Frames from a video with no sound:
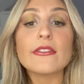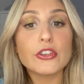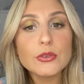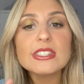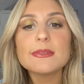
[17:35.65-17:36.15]

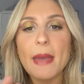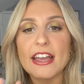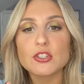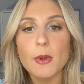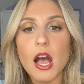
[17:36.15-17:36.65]
used
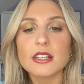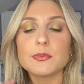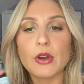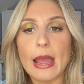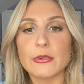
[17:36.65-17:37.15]
Smashbox
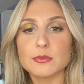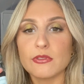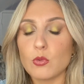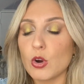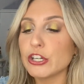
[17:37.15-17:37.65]
primers
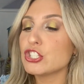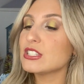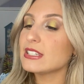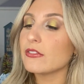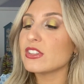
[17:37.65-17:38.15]
before, just
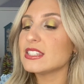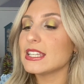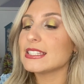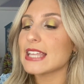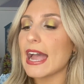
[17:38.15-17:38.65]
never this
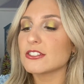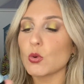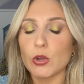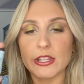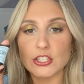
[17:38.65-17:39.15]
exact
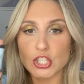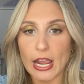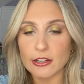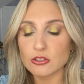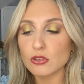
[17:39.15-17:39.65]
oil and
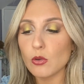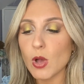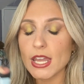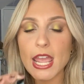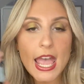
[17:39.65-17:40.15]
shine control
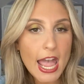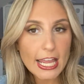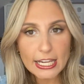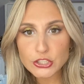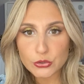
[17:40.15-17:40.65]
one. And
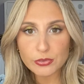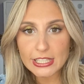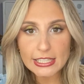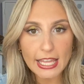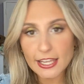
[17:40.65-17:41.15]
I do
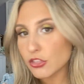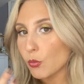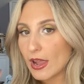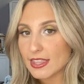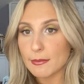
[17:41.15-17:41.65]
really like the
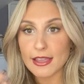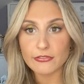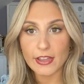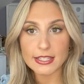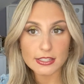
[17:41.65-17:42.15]
way that my
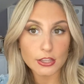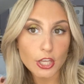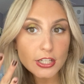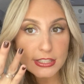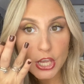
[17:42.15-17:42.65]
face
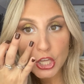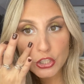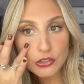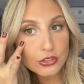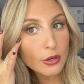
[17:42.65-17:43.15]
looks.
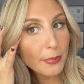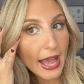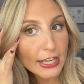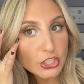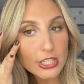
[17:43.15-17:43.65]
There's no
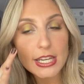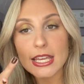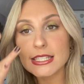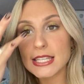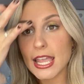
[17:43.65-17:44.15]

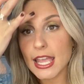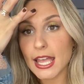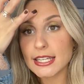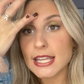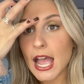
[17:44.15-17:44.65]
patchiness,
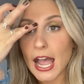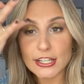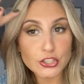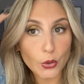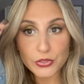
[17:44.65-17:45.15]
and I
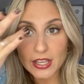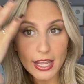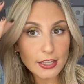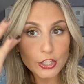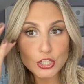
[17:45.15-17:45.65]
don't think
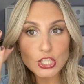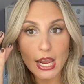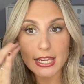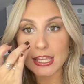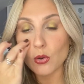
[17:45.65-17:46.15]
I look
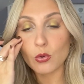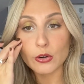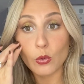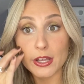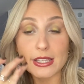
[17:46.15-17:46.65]
shiny or
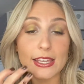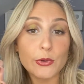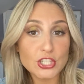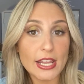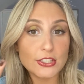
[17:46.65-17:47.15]
oily,
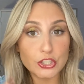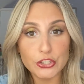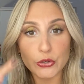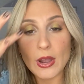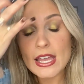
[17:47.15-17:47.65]
which I
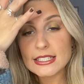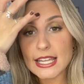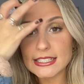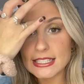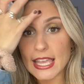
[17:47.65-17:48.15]
do
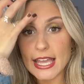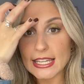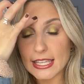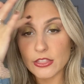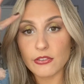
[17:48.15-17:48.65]
tend to get
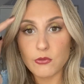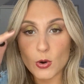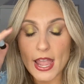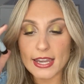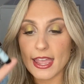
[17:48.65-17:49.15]
in the
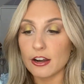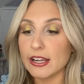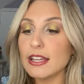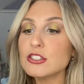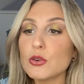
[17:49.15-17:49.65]
forehead
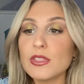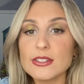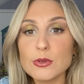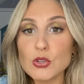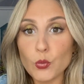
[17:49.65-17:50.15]
area. So
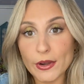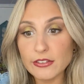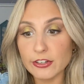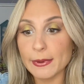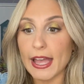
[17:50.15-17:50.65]
this was a win
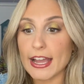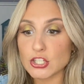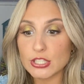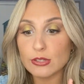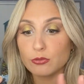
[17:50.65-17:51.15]
for me. I
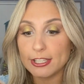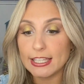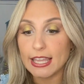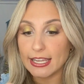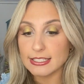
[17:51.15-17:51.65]
actually really
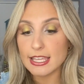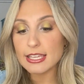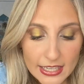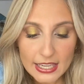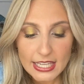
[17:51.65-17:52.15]
liked
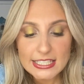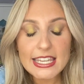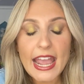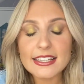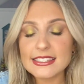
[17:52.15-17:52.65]
this.
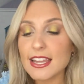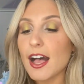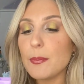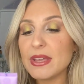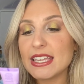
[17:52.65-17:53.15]
Next
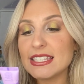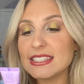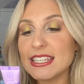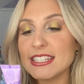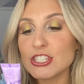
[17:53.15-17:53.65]
up is
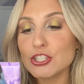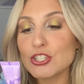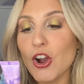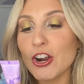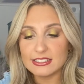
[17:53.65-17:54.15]
this
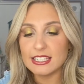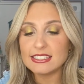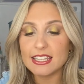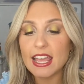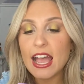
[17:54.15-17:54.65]
Tarte
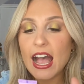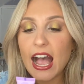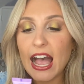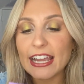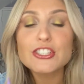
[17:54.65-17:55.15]
Tinted
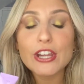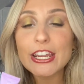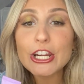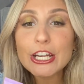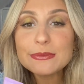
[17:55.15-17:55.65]

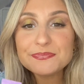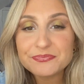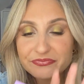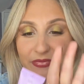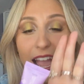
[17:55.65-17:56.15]
Hydrator.
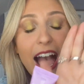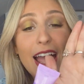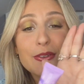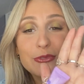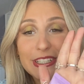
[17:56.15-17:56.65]

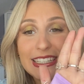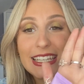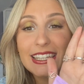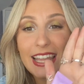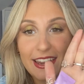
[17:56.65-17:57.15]
I really
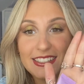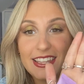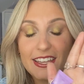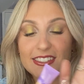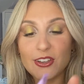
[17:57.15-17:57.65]
liked
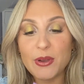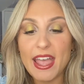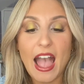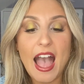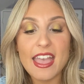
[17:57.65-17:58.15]
this,
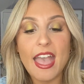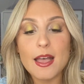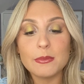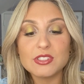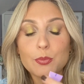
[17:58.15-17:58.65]
okay? I
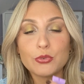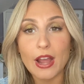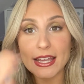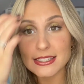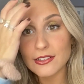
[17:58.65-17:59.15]
am
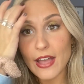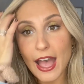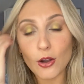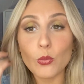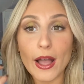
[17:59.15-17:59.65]
surprised of
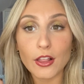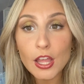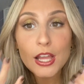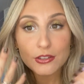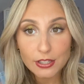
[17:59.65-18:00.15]
how well
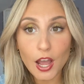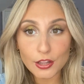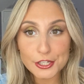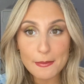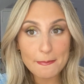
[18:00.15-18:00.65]
the
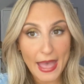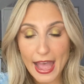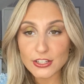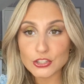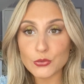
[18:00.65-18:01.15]
color
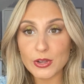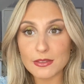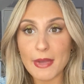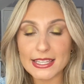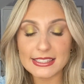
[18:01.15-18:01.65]
matched with
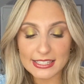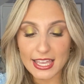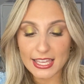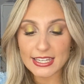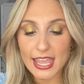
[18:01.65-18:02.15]
my
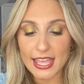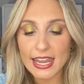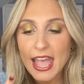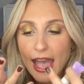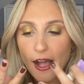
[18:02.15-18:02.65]
skin
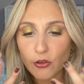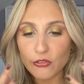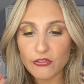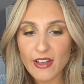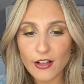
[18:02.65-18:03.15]
and how
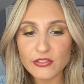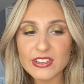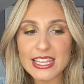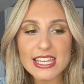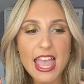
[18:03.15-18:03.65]
velvety